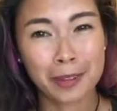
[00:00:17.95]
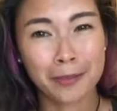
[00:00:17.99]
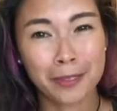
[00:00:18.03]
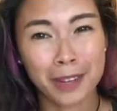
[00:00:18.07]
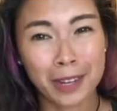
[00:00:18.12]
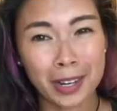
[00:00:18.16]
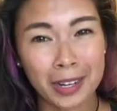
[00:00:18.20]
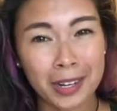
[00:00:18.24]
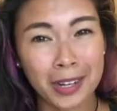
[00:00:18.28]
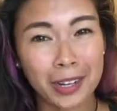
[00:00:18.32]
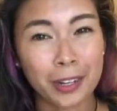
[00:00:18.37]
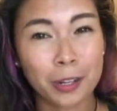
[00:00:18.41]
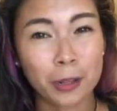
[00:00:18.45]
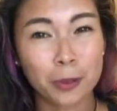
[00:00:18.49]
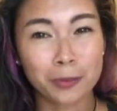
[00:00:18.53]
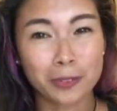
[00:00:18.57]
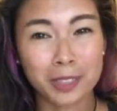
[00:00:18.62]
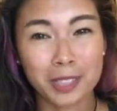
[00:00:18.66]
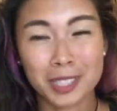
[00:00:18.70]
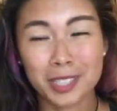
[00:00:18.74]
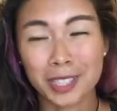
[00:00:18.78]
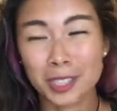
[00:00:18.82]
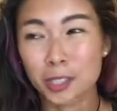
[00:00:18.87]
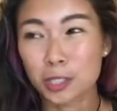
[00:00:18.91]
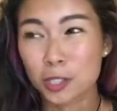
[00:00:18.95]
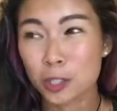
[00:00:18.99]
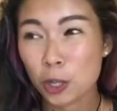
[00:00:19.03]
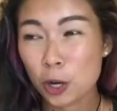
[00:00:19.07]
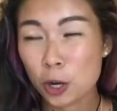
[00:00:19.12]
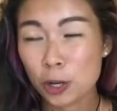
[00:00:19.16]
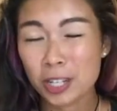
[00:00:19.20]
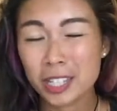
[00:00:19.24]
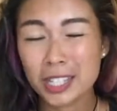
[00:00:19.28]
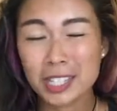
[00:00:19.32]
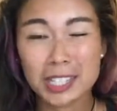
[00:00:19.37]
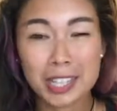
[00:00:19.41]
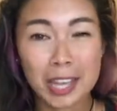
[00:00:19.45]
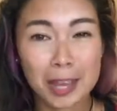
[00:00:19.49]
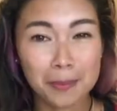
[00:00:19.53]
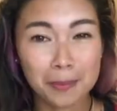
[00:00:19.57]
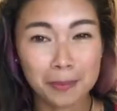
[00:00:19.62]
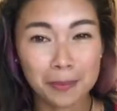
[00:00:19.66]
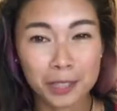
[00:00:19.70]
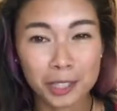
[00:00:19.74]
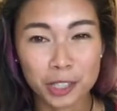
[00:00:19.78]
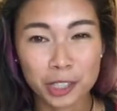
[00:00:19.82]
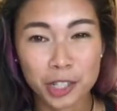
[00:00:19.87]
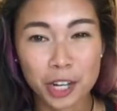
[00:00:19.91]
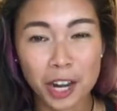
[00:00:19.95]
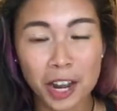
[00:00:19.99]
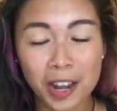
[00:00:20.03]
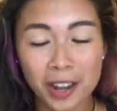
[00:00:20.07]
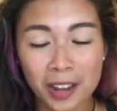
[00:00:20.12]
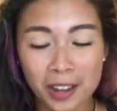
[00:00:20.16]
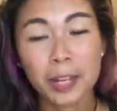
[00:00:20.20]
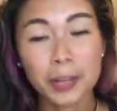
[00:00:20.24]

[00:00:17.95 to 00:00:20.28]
avere conversazione semplice.